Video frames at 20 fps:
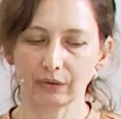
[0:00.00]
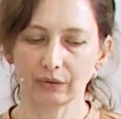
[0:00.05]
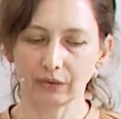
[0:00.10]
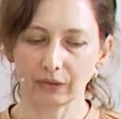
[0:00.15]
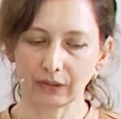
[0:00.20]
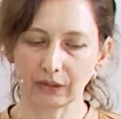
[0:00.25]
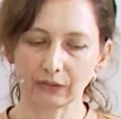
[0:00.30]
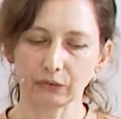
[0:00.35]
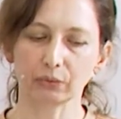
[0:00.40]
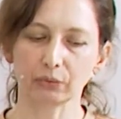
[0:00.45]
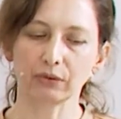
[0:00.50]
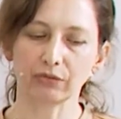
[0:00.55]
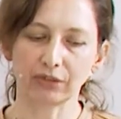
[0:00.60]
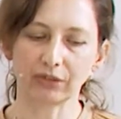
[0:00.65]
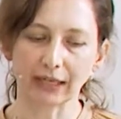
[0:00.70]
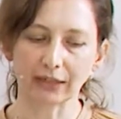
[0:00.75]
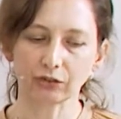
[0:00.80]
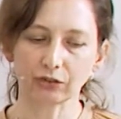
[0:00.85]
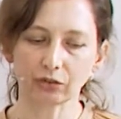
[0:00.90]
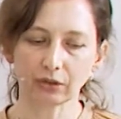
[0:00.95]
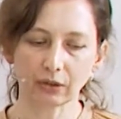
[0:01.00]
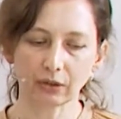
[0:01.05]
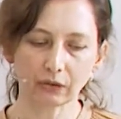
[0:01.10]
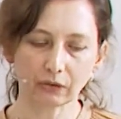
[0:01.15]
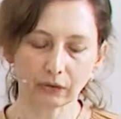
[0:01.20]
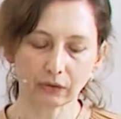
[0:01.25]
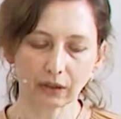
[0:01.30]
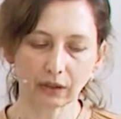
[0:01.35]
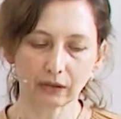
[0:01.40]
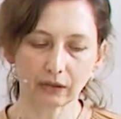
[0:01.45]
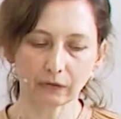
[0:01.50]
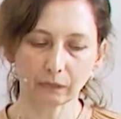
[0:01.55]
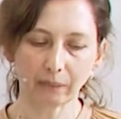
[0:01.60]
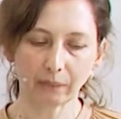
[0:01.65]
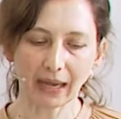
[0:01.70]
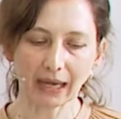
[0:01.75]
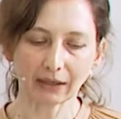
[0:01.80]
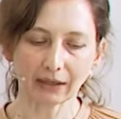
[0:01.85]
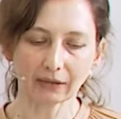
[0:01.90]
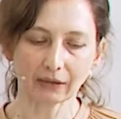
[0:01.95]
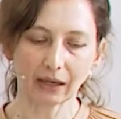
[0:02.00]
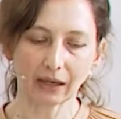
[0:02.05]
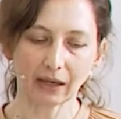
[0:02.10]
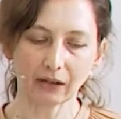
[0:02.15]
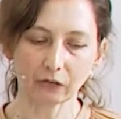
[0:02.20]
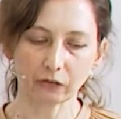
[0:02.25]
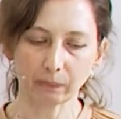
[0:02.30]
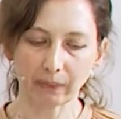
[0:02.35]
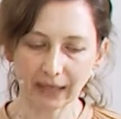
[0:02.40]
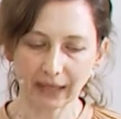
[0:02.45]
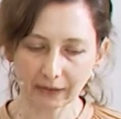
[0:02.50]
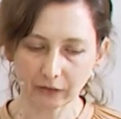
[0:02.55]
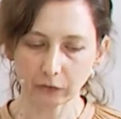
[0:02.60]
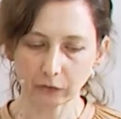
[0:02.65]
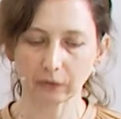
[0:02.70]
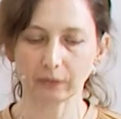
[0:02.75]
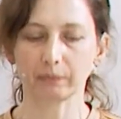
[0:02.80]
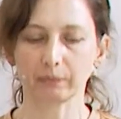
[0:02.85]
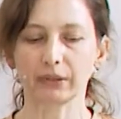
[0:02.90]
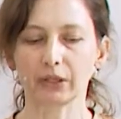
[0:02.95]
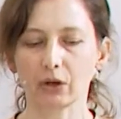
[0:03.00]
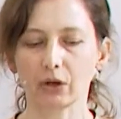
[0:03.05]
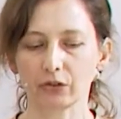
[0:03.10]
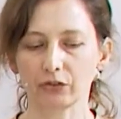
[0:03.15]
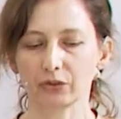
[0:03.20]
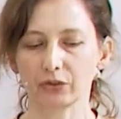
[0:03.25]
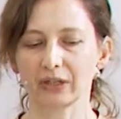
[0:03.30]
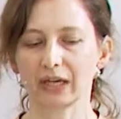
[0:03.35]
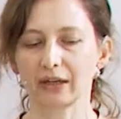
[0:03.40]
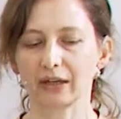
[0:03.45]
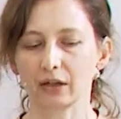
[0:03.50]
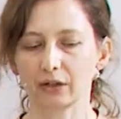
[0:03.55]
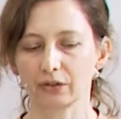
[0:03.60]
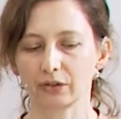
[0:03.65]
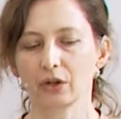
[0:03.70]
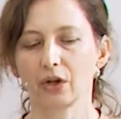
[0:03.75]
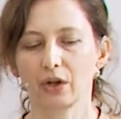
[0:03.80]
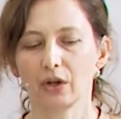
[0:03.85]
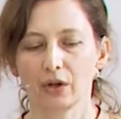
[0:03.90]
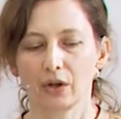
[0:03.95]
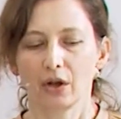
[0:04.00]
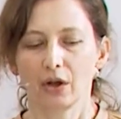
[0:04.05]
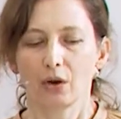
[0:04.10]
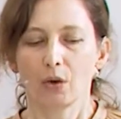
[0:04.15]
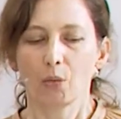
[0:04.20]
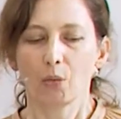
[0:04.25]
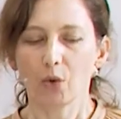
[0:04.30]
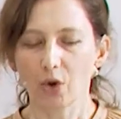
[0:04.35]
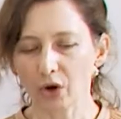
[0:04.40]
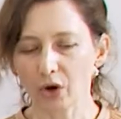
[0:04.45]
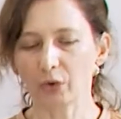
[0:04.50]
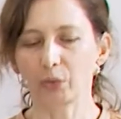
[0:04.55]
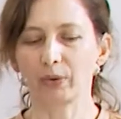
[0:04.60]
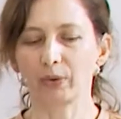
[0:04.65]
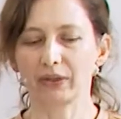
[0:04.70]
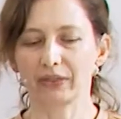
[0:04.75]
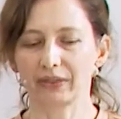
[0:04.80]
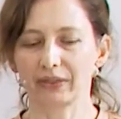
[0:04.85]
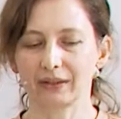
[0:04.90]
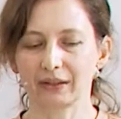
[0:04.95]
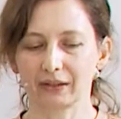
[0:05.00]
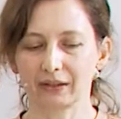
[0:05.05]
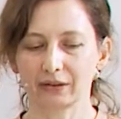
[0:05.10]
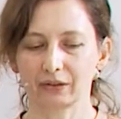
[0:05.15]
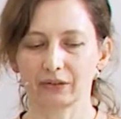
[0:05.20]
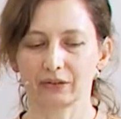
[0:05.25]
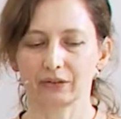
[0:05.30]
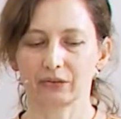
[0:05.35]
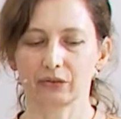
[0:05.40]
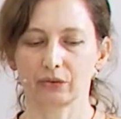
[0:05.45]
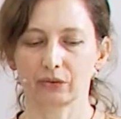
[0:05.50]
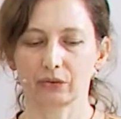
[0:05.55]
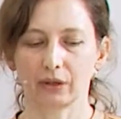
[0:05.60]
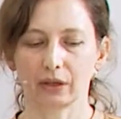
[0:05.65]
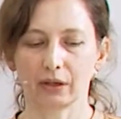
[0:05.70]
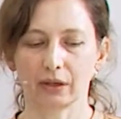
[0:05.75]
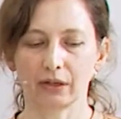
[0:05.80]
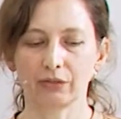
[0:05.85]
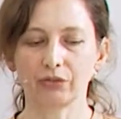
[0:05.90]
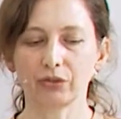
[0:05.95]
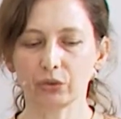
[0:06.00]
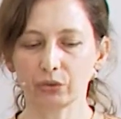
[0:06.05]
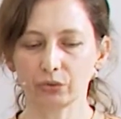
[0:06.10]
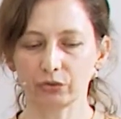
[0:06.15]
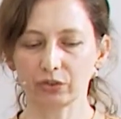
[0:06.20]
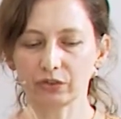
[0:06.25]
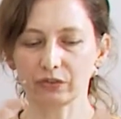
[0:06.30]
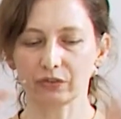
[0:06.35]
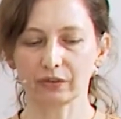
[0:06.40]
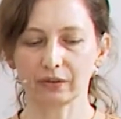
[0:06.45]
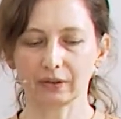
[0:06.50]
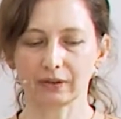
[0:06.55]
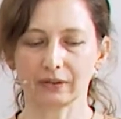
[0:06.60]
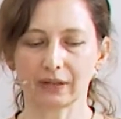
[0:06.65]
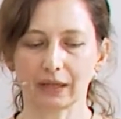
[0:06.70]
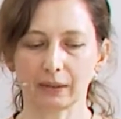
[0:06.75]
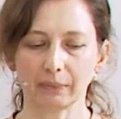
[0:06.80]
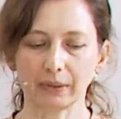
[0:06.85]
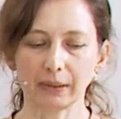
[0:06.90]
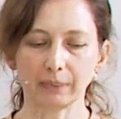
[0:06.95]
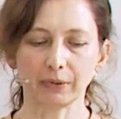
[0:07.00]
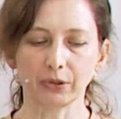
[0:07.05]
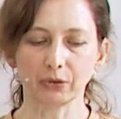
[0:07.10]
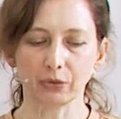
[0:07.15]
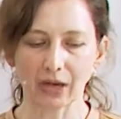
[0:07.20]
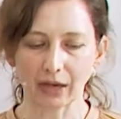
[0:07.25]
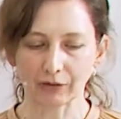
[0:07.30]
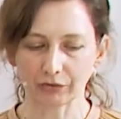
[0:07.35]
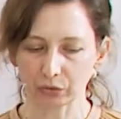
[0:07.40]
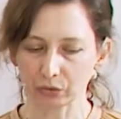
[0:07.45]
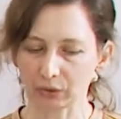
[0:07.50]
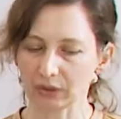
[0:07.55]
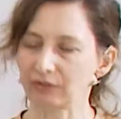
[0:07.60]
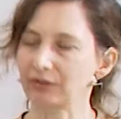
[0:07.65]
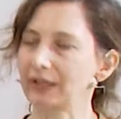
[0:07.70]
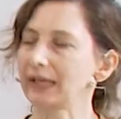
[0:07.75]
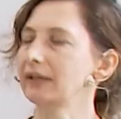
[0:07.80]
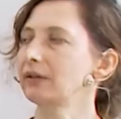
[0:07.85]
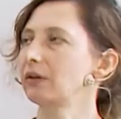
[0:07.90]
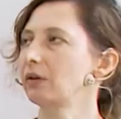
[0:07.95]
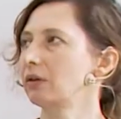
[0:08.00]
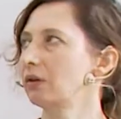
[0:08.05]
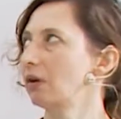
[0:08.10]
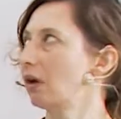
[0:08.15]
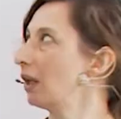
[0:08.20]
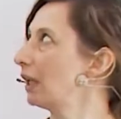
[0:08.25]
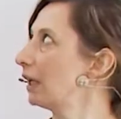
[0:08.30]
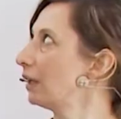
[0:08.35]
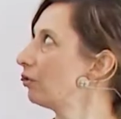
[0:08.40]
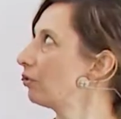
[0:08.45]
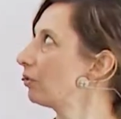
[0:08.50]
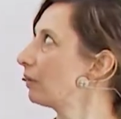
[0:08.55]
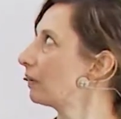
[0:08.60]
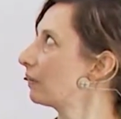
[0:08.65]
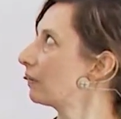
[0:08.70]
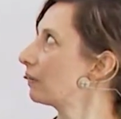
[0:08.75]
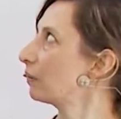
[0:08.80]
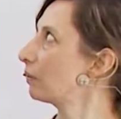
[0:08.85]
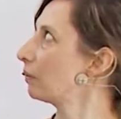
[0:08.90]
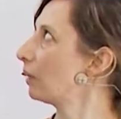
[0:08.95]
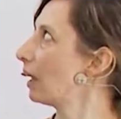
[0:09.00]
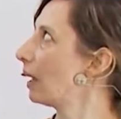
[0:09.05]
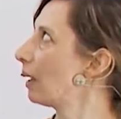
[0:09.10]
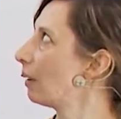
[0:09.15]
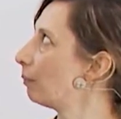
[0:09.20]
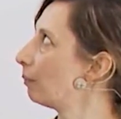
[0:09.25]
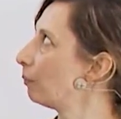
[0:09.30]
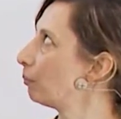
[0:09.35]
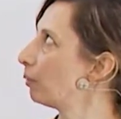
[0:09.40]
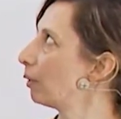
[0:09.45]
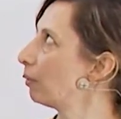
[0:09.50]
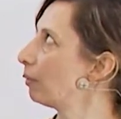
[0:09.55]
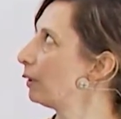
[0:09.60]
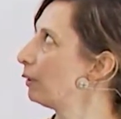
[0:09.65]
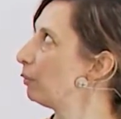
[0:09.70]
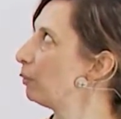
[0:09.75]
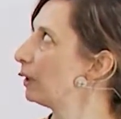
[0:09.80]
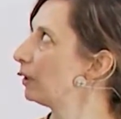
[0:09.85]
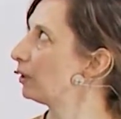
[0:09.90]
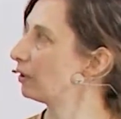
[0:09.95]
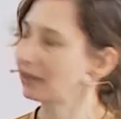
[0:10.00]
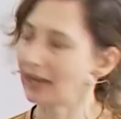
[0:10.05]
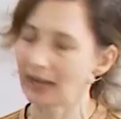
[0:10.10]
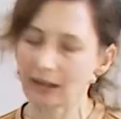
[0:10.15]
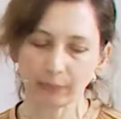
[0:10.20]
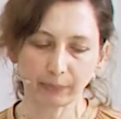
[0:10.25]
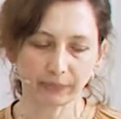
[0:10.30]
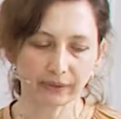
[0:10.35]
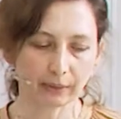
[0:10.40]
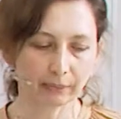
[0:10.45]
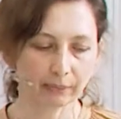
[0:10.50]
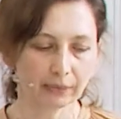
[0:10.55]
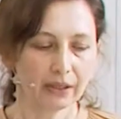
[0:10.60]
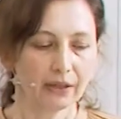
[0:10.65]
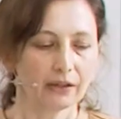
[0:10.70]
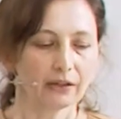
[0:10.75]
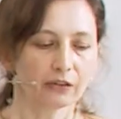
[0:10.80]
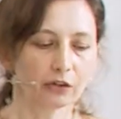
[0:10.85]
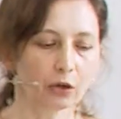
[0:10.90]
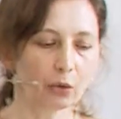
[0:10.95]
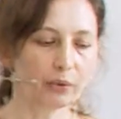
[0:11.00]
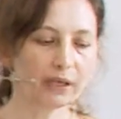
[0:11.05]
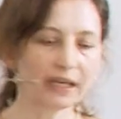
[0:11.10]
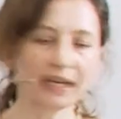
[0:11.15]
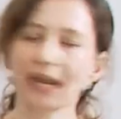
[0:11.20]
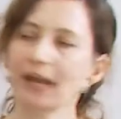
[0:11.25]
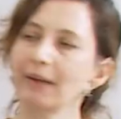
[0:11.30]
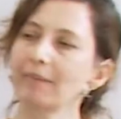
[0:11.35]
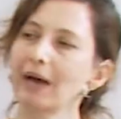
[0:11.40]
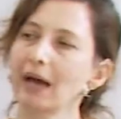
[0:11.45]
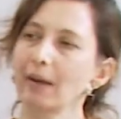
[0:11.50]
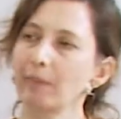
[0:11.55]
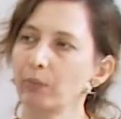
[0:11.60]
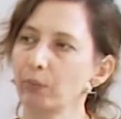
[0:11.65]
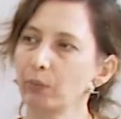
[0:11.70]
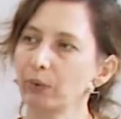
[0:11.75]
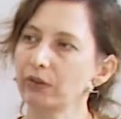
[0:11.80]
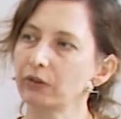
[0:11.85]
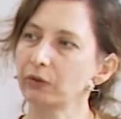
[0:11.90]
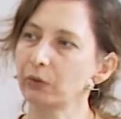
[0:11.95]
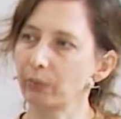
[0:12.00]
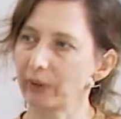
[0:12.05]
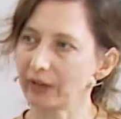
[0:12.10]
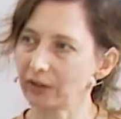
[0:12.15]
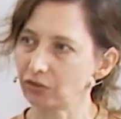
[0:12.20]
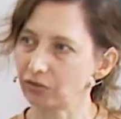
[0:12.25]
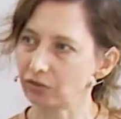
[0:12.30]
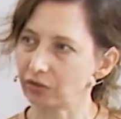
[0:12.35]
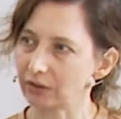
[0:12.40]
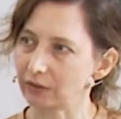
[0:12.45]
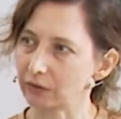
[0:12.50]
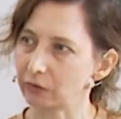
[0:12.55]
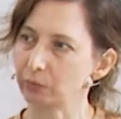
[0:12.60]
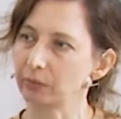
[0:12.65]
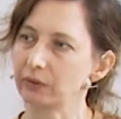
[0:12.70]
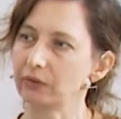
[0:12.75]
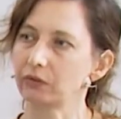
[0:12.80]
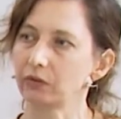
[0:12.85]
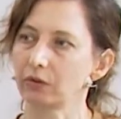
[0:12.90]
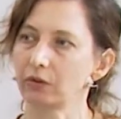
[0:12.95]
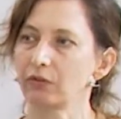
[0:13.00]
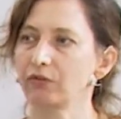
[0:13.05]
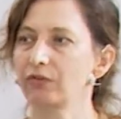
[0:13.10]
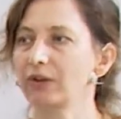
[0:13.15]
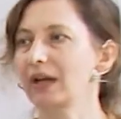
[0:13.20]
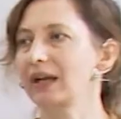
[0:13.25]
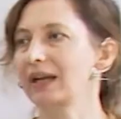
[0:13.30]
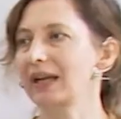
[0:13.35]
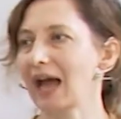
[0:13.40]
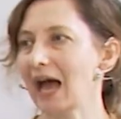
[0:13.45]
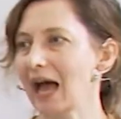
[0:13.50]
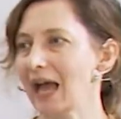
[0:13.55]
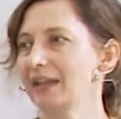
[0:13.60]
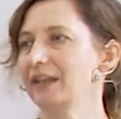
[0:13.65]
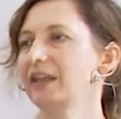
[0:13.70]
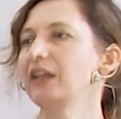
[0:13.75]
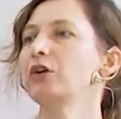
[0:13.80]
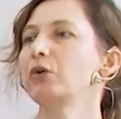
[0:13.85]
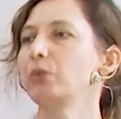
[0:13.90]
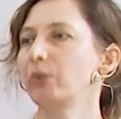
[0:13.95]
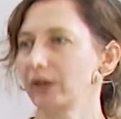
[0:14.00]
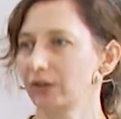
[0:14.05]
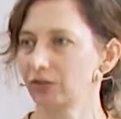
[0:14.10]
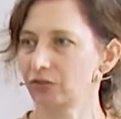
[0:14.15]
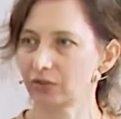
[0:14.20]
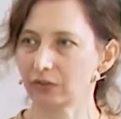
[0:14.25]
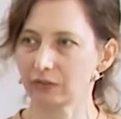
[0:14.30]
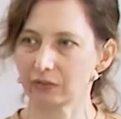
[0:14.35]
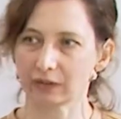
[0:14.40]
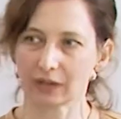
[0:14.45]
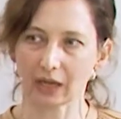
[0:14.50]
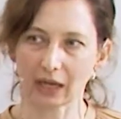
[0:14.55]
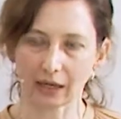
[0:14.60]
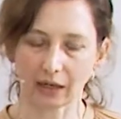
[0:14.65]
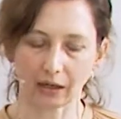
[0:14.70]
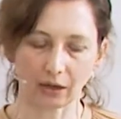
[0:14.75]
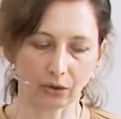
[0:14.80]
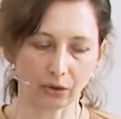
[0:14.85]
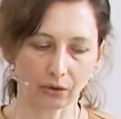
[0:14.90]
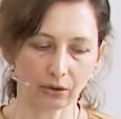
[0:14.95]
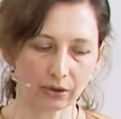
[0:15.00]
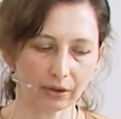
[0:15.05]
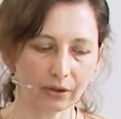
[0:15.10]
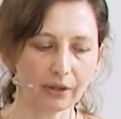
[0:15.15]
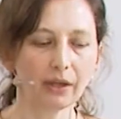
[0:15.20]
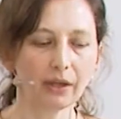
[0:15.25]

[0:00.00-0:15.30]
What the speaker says: these reflection aspects, and because you cannot work with if you just tell people you have to reflect on knowledge, that's probably will not help them. So we came up with questions, with sort of a guiding questions catalog,